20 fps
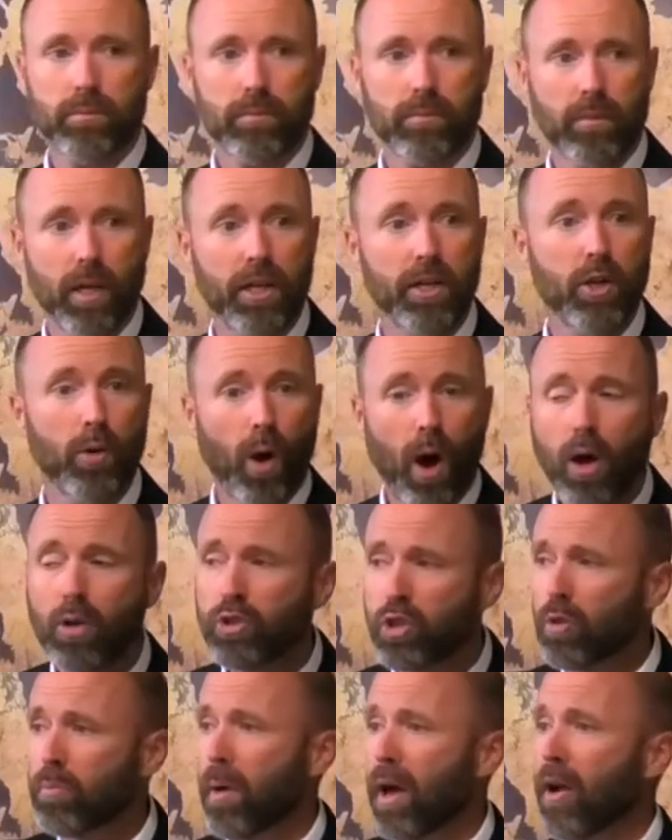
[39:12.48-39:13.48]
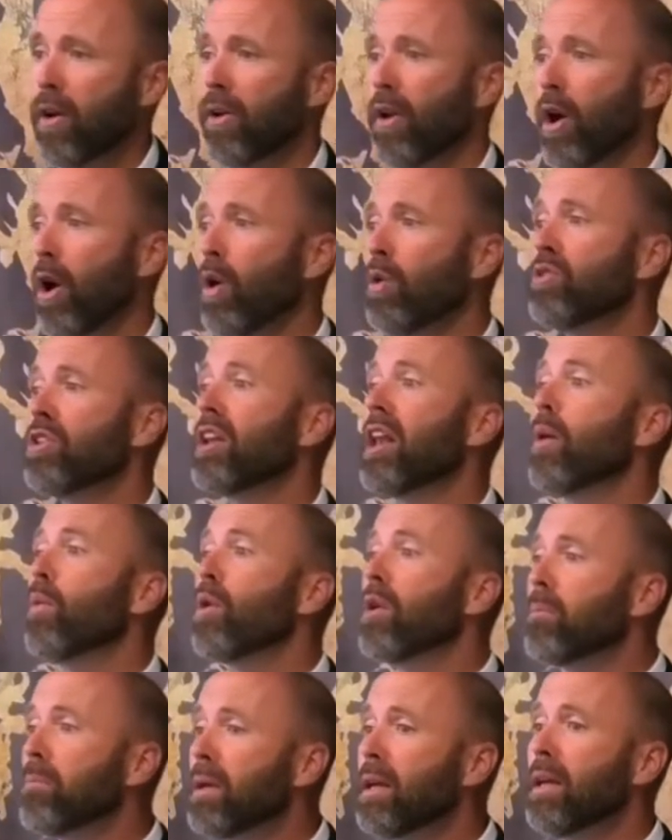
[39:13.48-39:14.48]
And you also better know that it
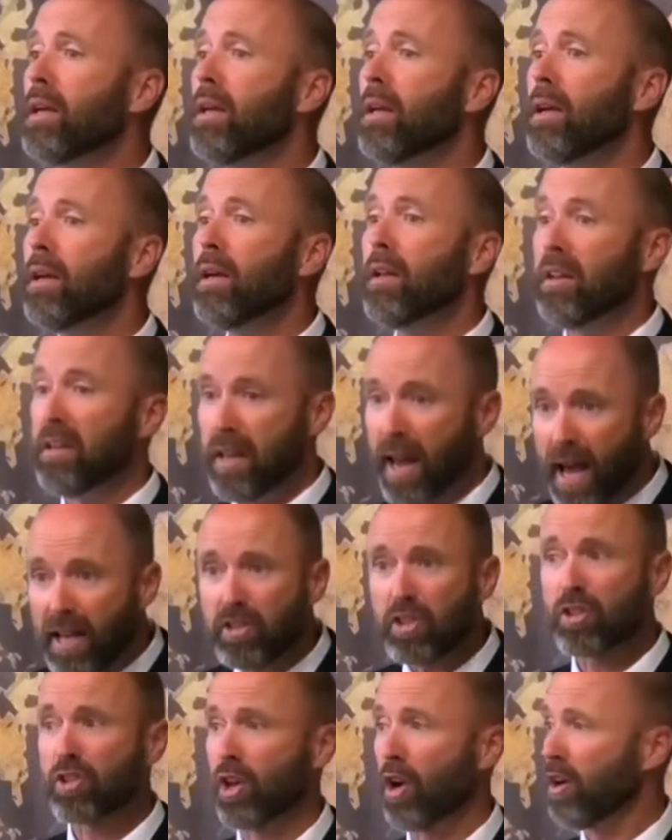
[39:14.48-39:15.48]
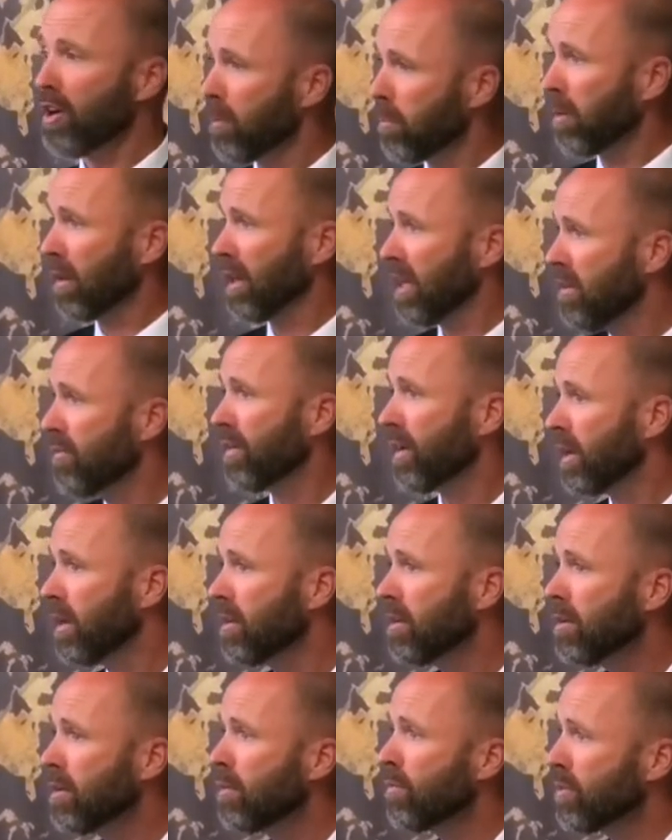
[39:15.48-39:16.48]
would be necessary to believe
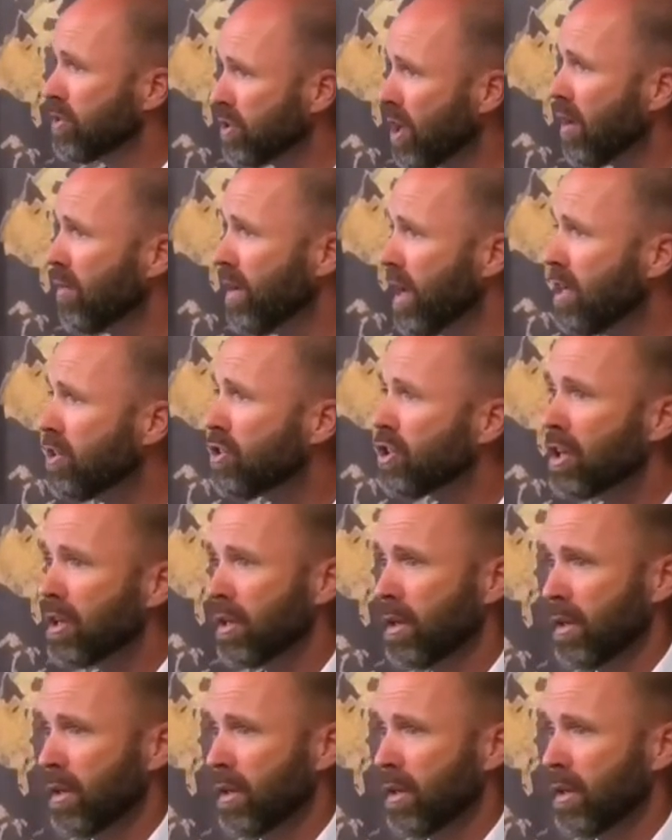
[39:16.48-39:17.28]
in for salvation.